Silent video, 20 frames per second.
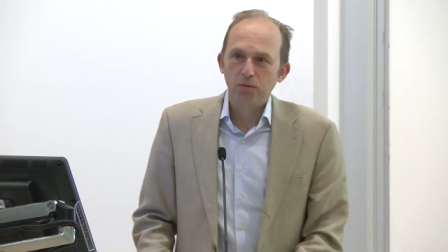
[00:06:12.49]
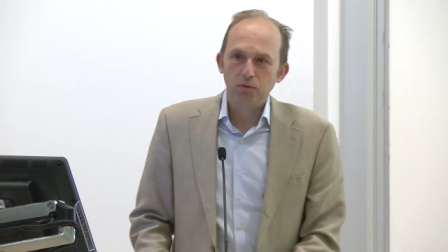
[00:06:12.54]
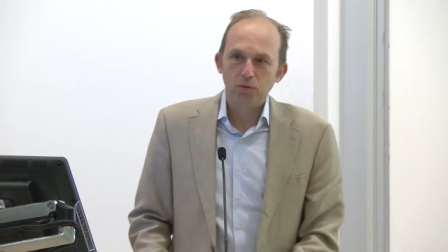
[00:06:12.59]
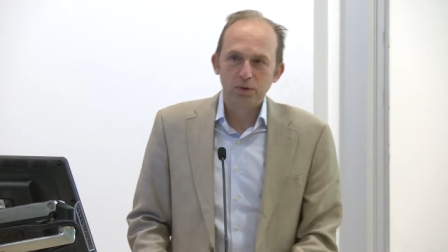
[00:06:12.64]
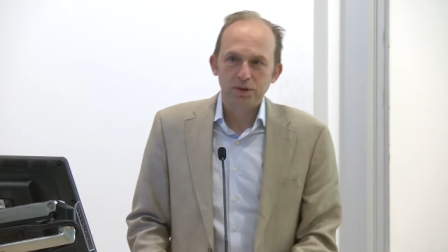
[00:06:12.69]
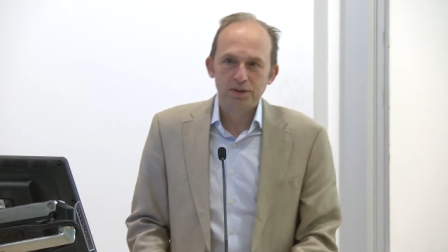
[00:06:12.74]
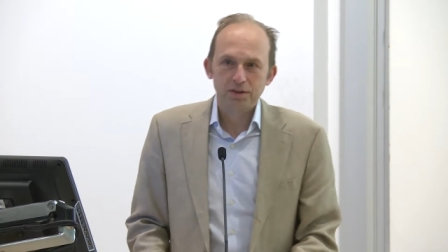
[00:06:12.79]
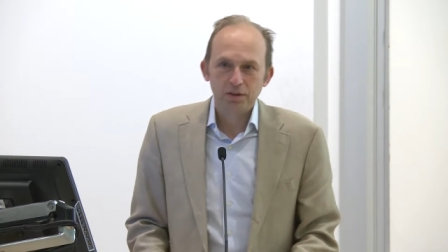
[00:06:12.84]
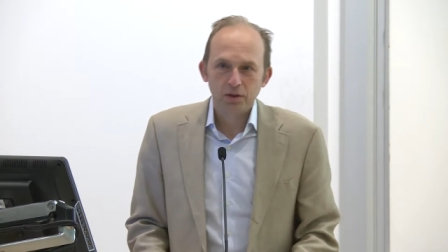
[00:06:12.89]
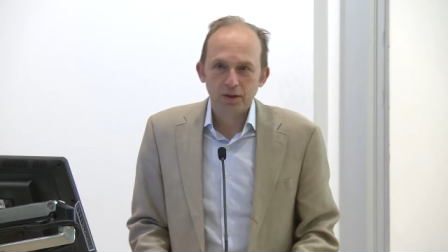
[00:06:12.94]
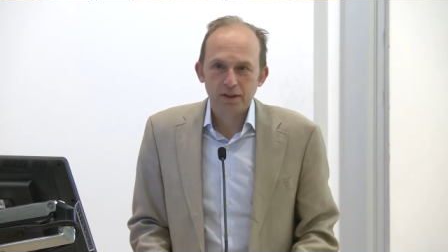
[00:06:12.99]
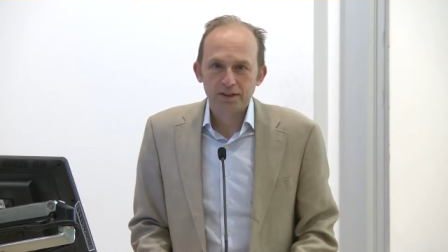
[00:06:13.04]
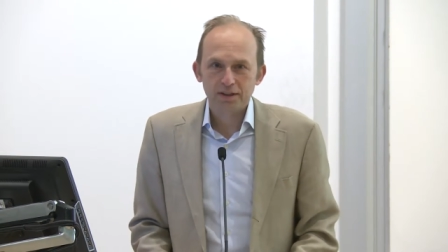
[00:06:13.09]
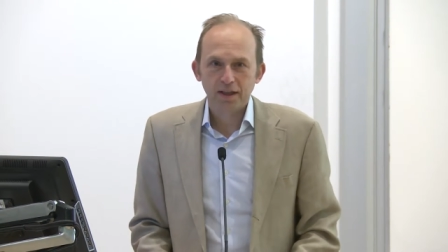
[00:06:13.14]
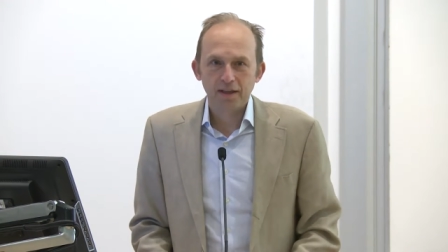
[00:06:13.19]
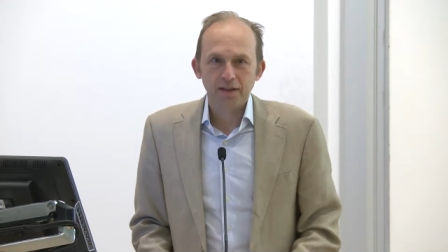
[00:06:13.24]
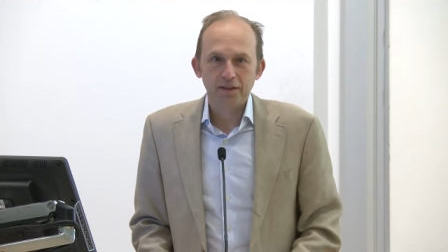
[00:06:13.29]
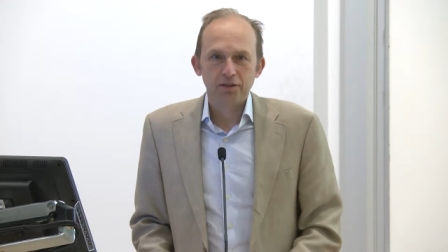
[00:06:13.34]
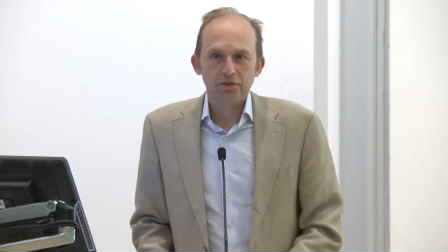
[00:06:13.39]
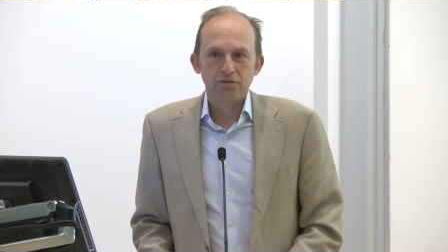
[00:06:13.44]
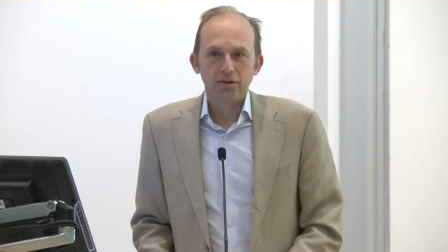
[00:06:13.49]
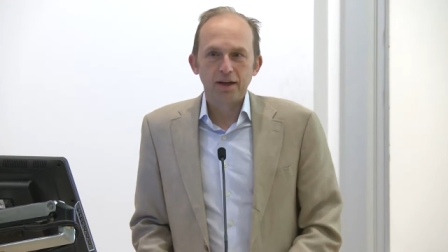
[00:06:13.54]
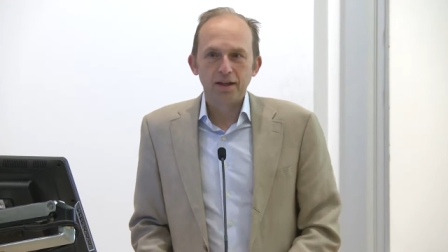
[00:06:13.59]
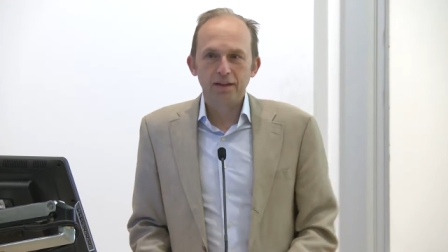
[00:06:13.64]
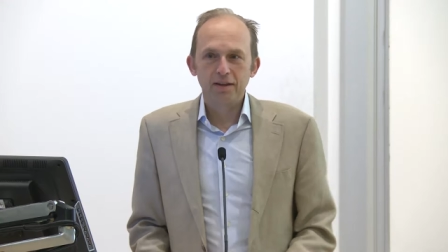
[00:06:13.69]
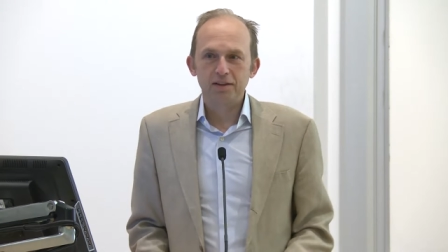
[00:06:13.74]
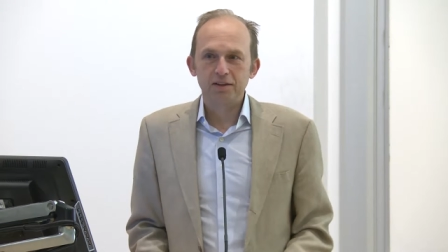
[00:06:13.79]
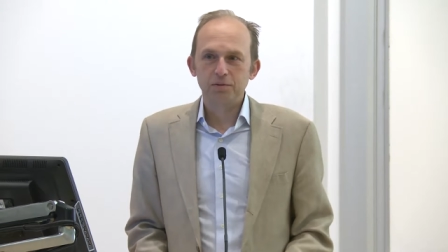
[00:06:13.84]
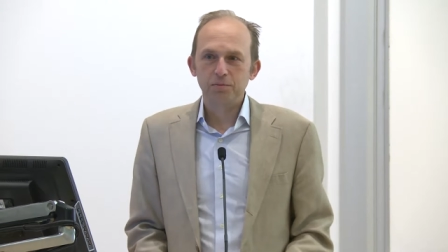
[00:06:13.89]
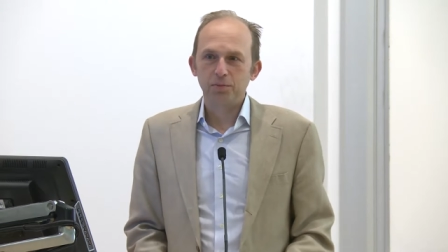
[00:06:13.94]
was so excited to
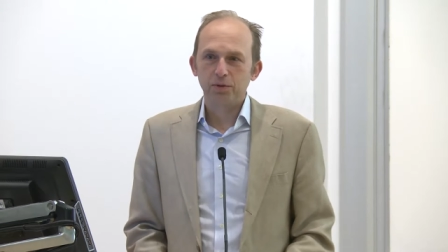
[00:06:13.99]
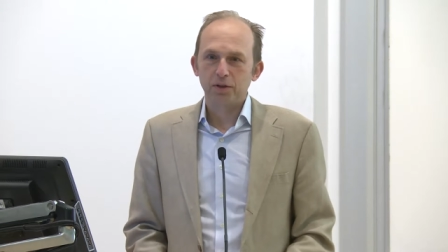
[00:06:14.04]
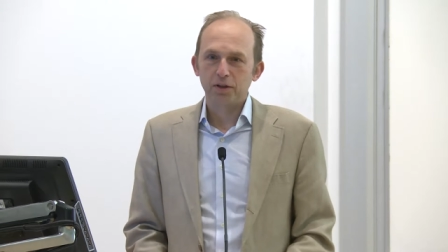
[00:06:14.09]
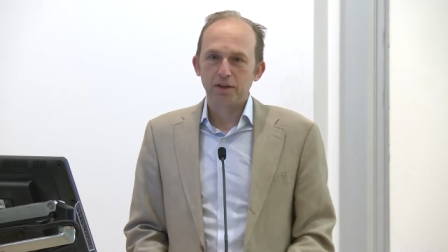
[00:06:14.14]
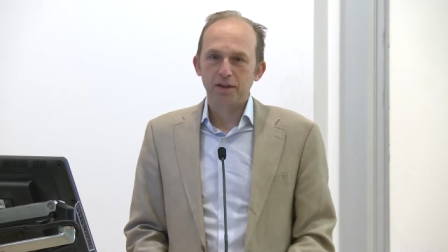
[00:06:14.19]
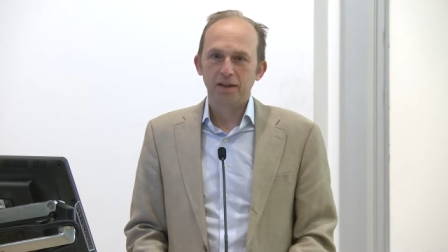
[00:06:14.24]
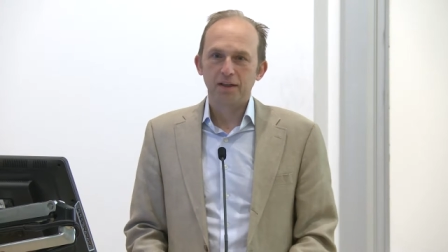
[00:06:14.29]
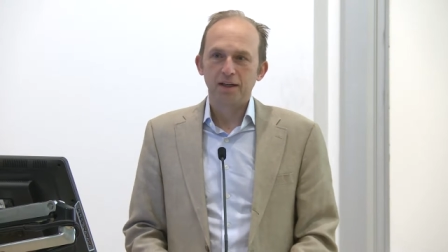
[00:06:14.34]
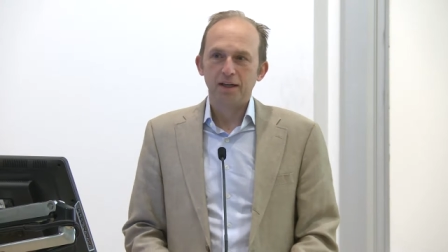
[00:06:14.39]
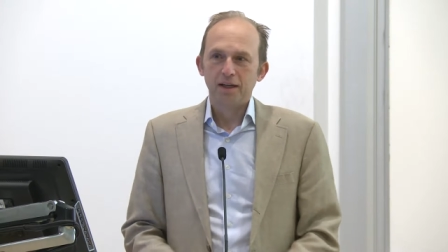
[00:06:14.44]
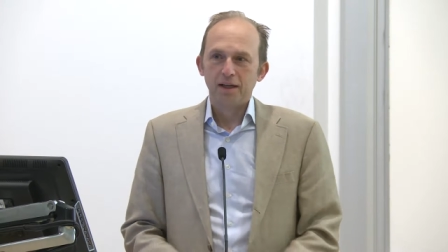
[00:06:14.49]
write this book,